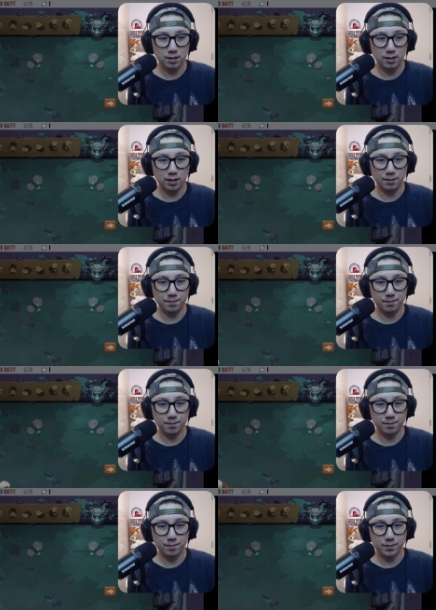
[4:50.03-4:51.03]
Yeah.
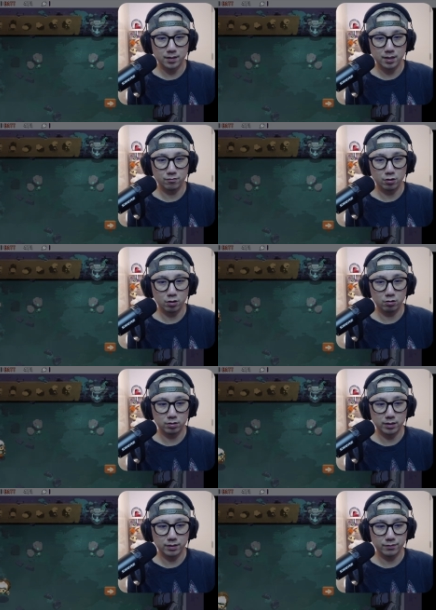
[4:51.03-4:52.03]
And
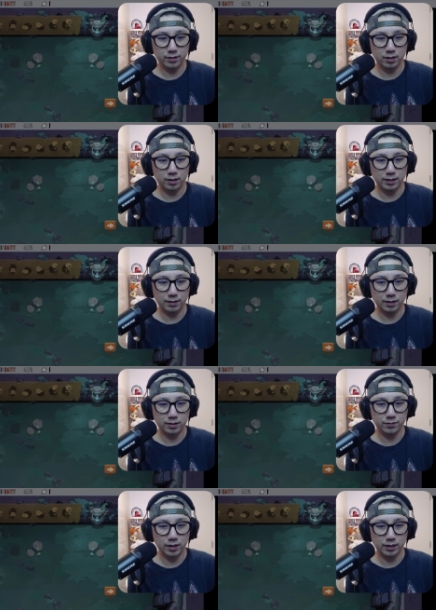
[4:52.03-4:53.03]
roll and everything like that. Yeah,
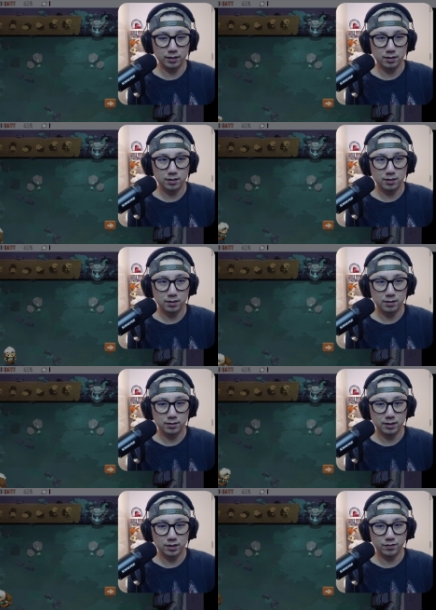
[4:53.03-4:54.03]
it's fine.
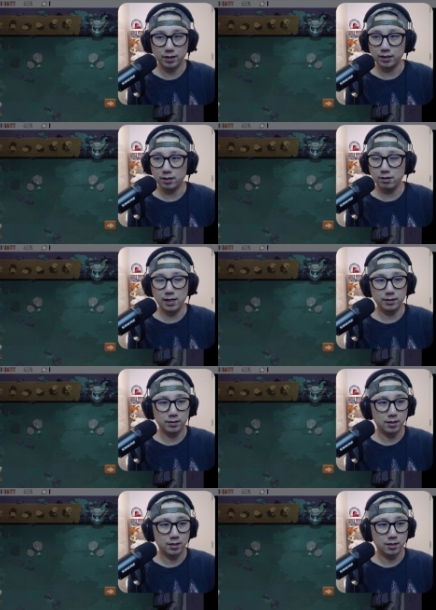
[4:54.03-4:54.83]
That's fine. All right.